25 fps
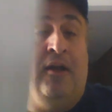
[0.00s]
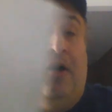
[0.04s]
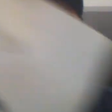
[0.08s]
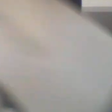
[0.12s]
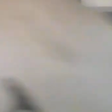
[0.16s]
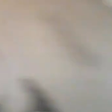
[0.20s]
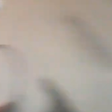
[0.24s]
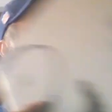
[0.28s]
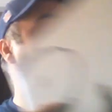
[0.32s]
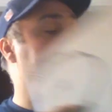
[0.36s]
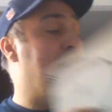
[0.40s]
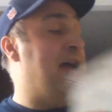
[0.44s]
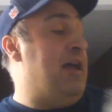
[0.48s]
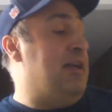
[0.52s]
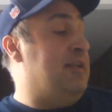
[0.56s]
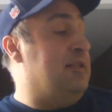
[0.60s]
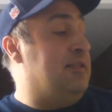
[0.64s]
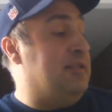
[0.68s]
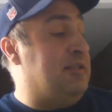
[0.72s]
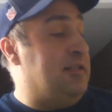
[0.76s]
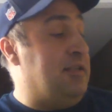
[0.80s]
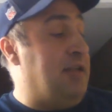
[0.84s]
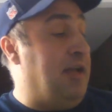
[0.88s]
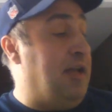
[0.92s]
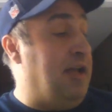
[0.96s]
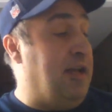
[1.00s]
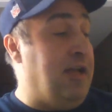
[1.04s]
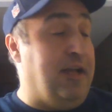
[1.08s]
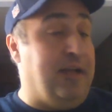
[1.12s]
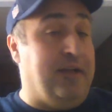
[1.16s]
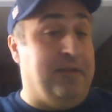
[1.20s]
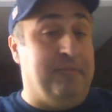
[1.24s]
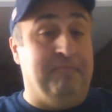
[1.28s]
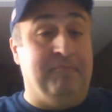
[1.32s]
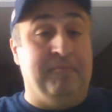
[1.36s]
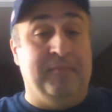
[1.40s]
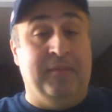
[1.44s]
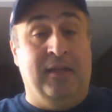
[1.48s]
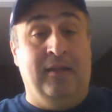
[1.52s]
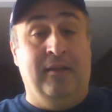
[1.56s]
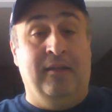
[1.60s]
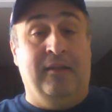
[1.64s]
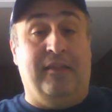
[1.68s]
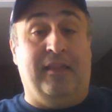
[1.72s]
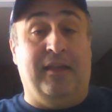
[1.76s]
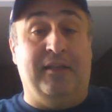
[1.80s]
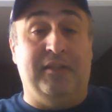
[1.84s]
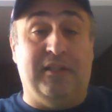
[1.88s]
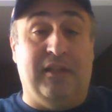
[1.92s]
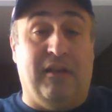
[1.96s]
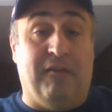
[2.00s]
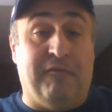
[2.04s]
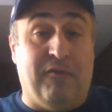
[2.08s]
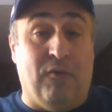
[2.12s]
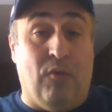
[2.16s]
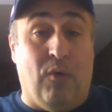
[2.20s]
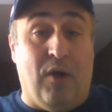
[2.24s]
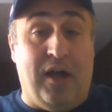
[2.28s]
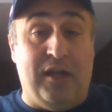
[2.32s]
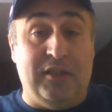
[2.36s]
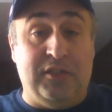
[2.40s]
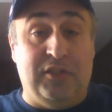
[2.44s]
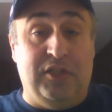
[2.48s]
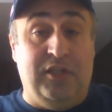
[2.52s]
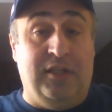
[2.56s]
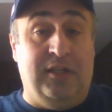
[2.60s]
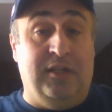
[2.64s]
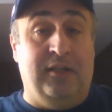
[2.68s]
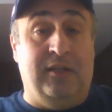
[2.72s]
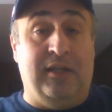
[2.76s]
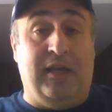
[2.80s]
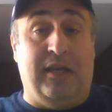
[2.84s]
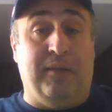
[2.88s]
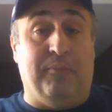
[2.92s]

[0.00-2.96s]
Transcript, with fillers: Okay, guys, uh, thanks a lot for watching.